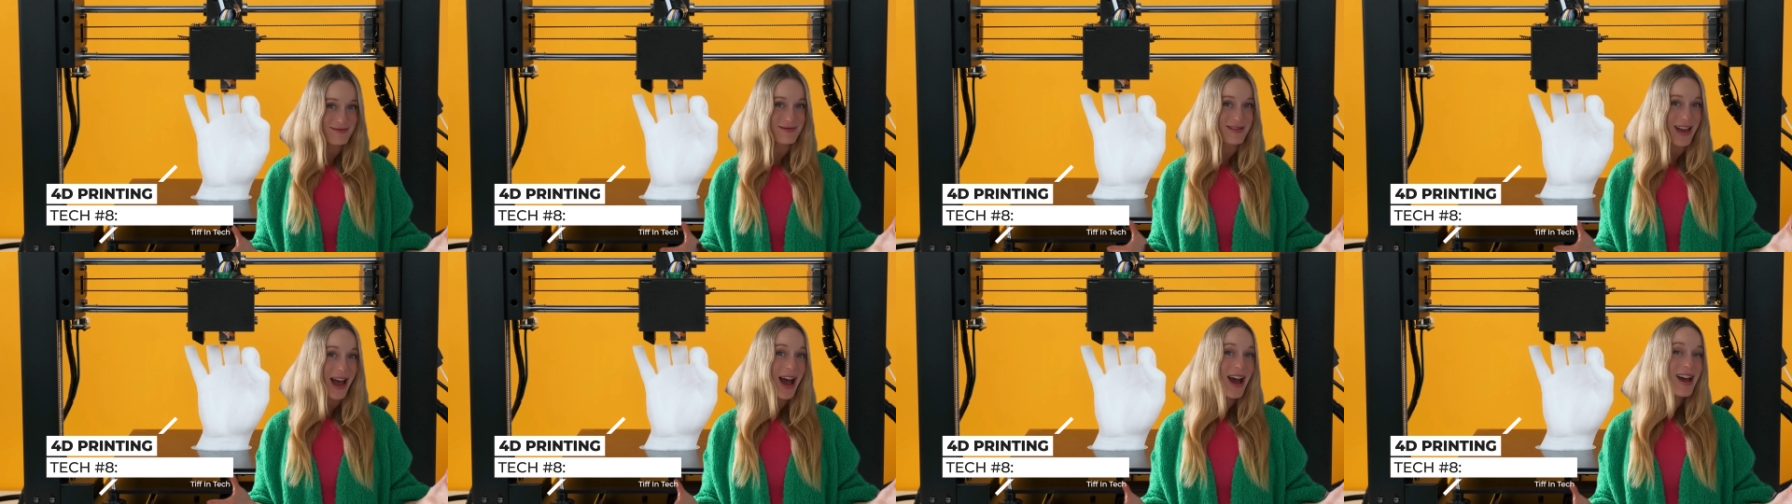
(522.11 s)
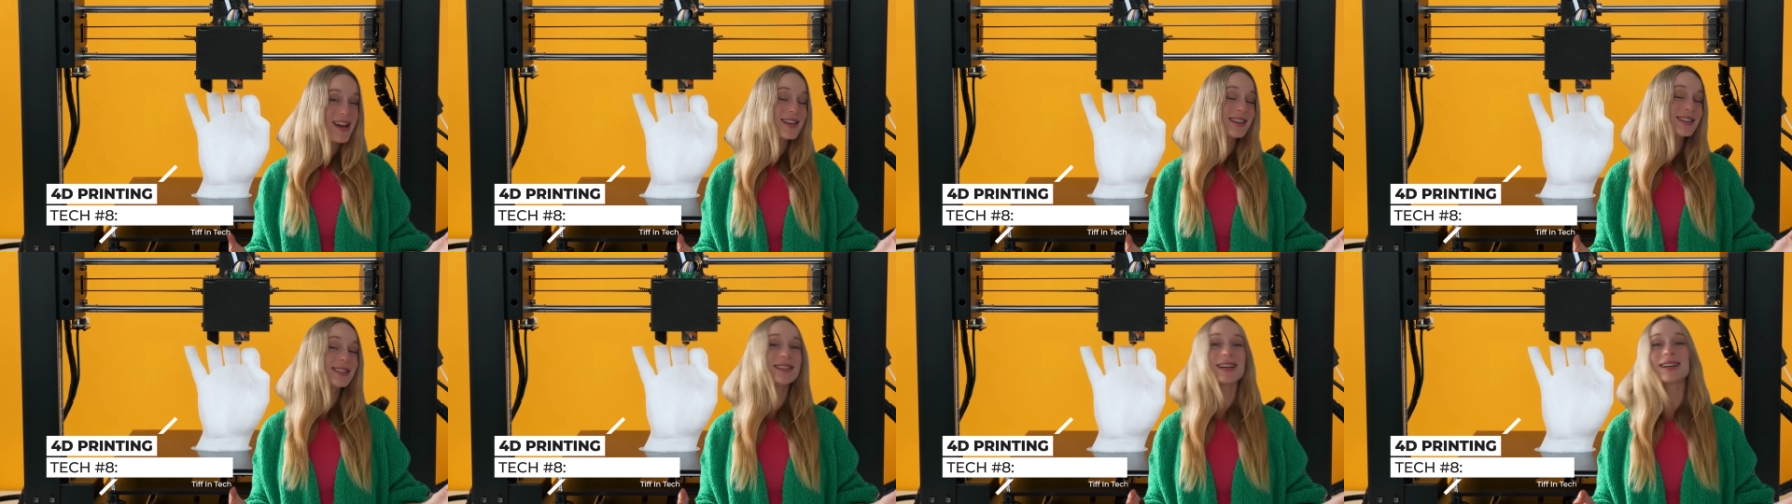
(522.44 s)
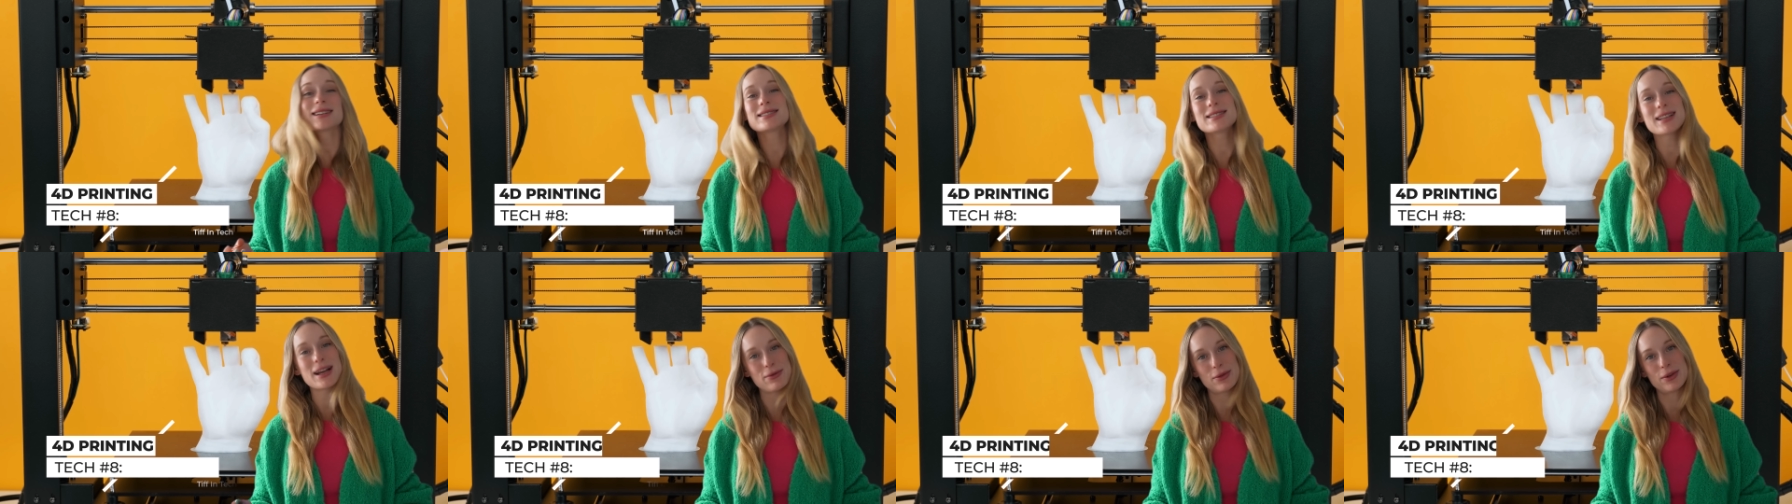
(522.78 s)
that is
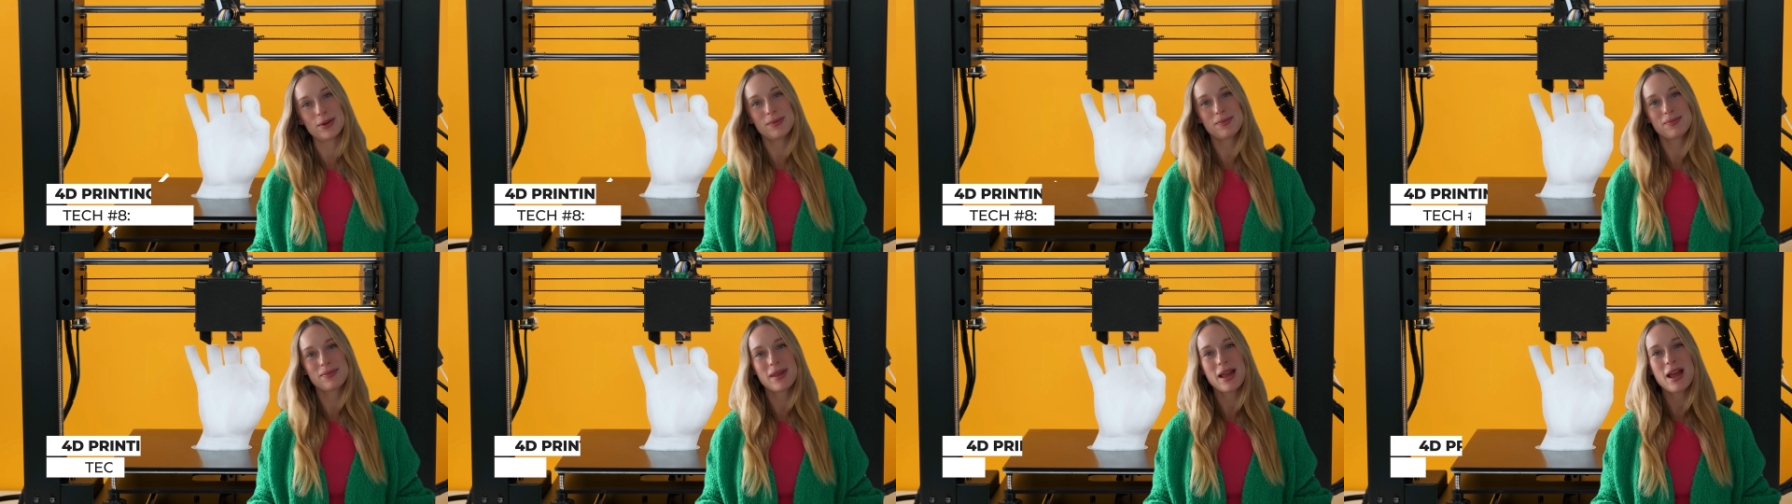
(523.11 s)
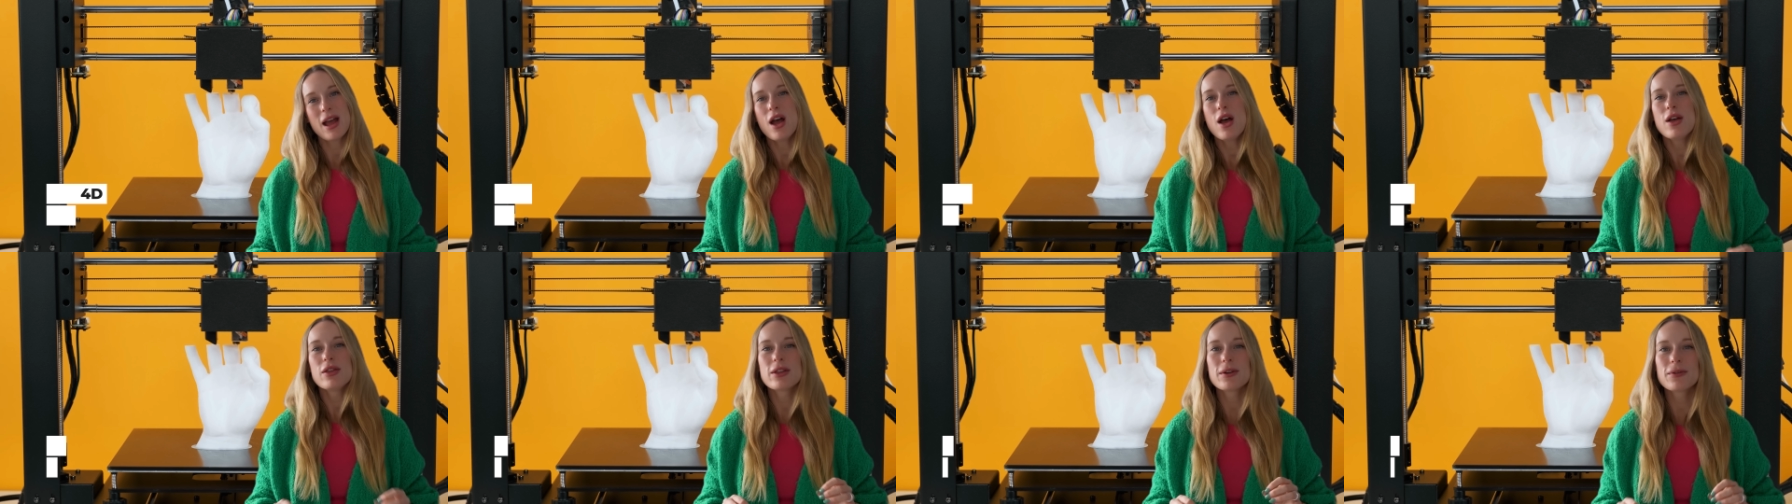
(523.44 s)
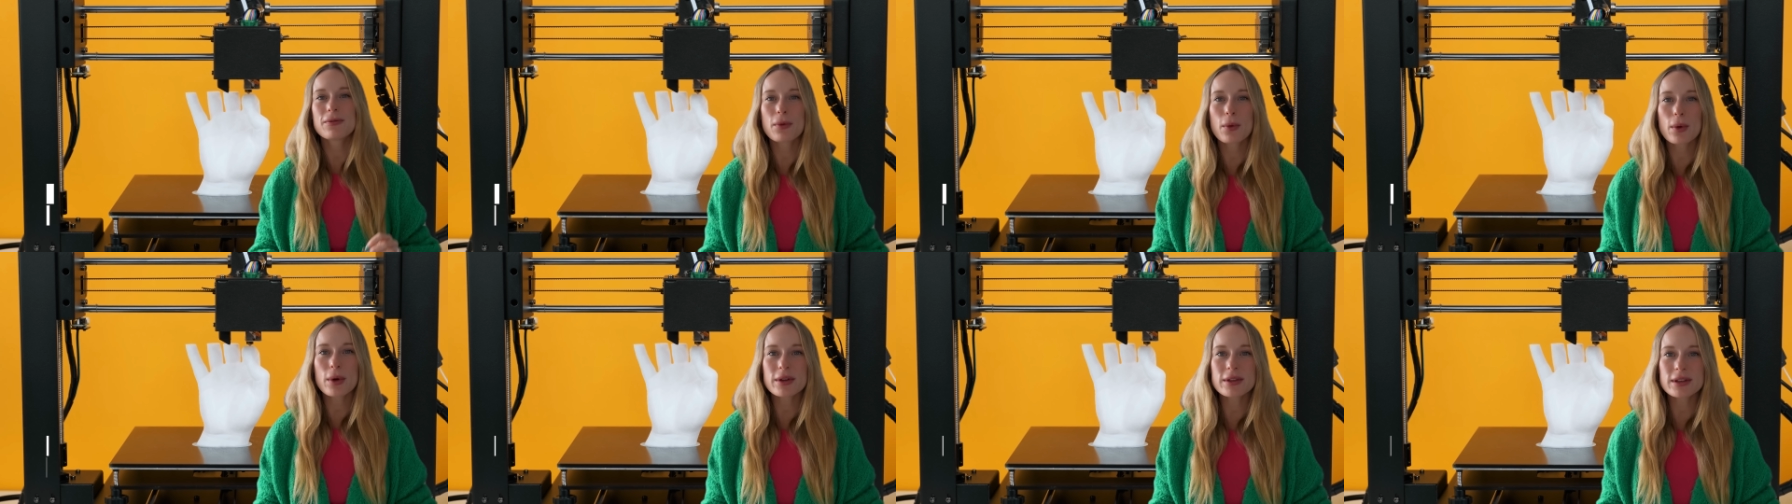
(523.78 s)
next level. The
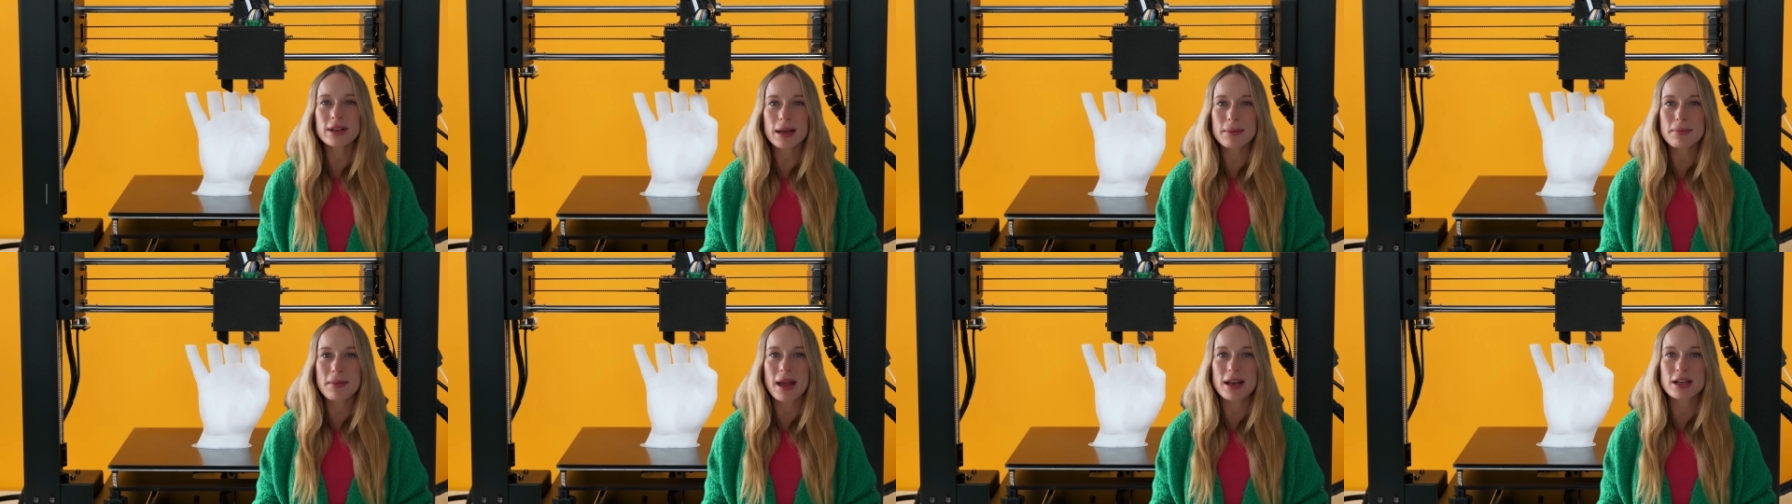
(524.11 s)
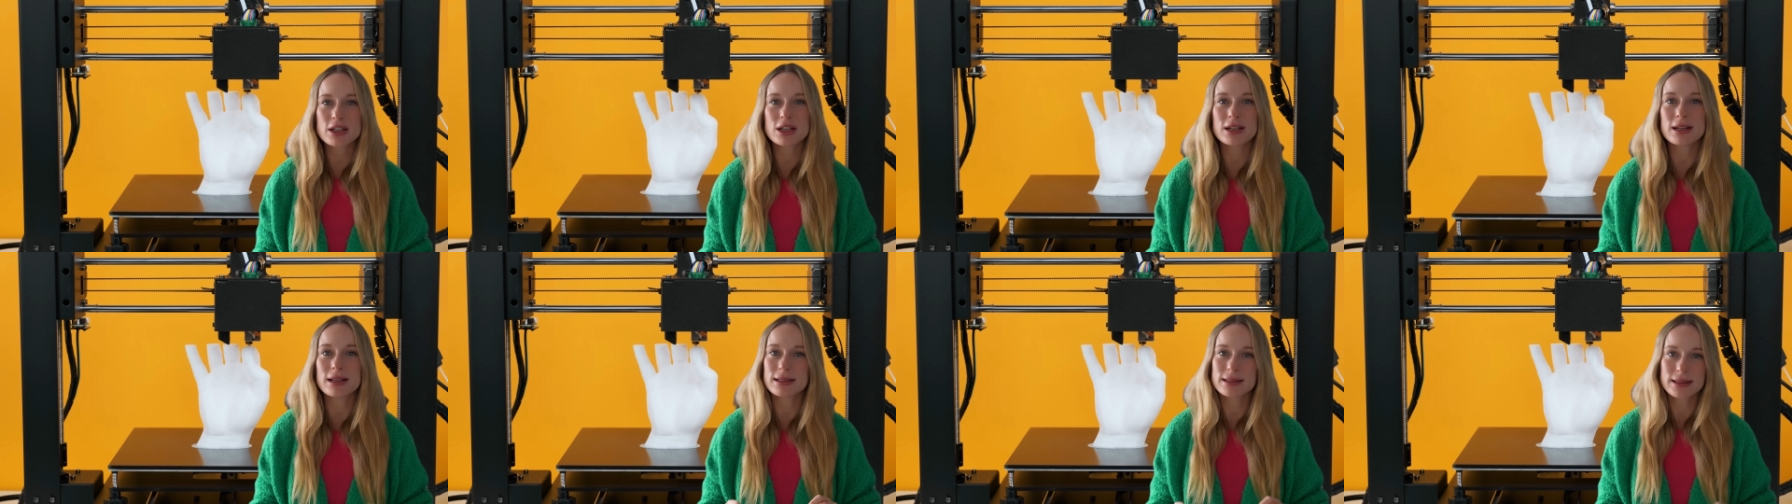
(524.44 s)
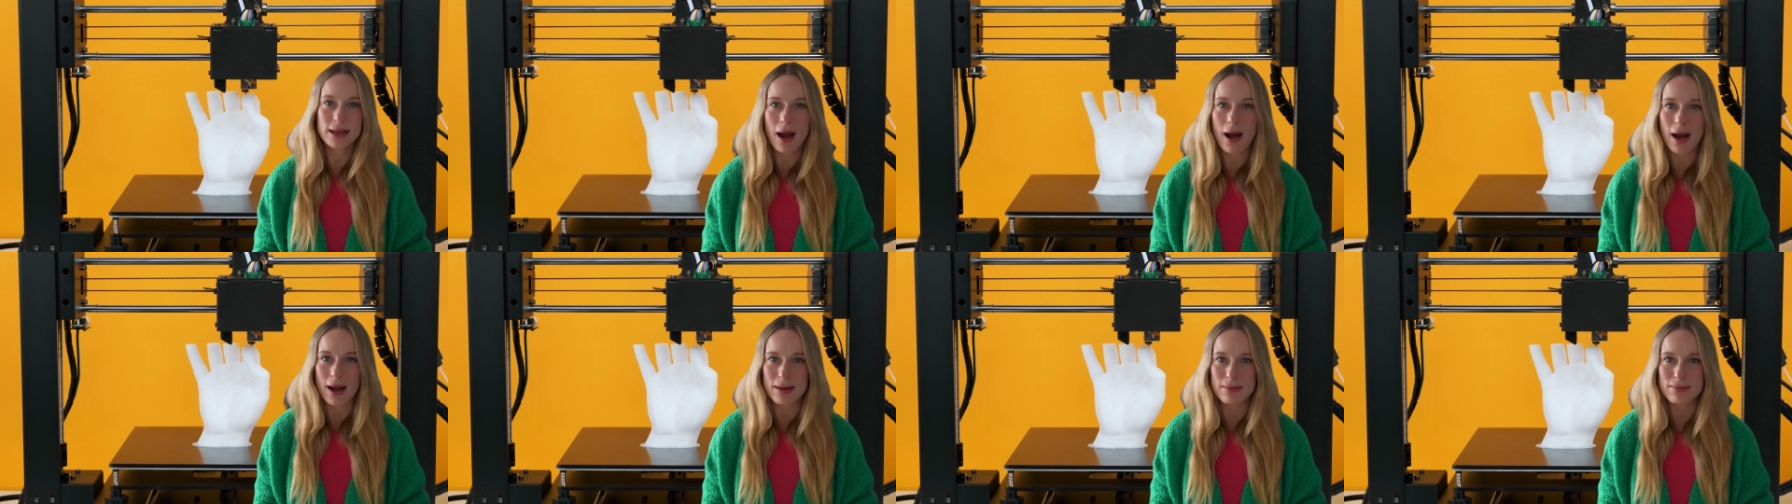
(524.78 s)
fourth dimension is
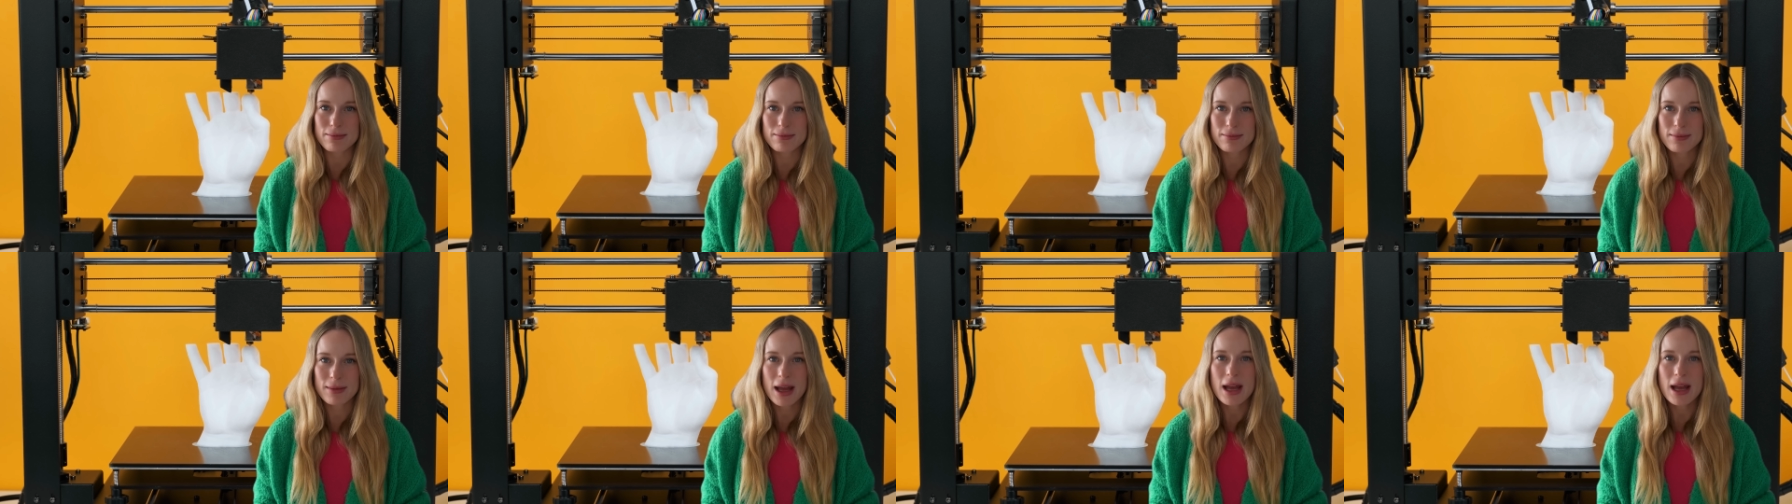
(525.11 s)
time.